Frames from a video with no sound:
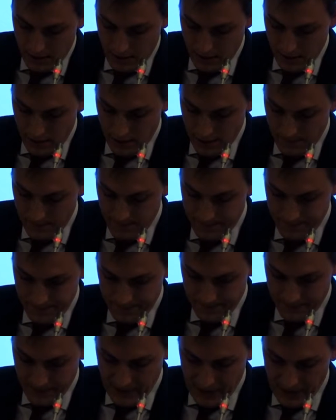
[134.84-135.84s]

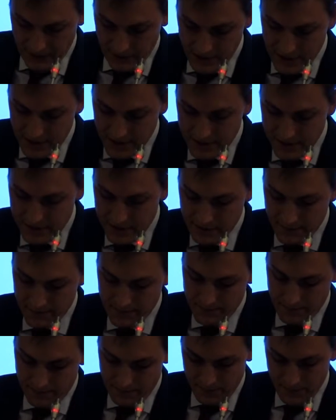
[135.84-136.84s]
I will
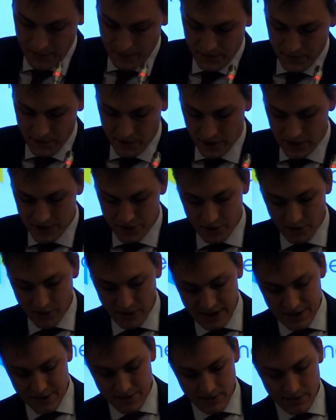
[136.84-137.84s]
prefer not to go
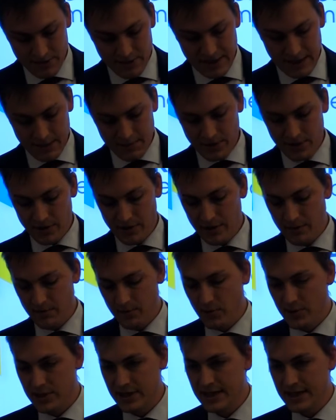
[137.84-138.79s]
into a deeper or more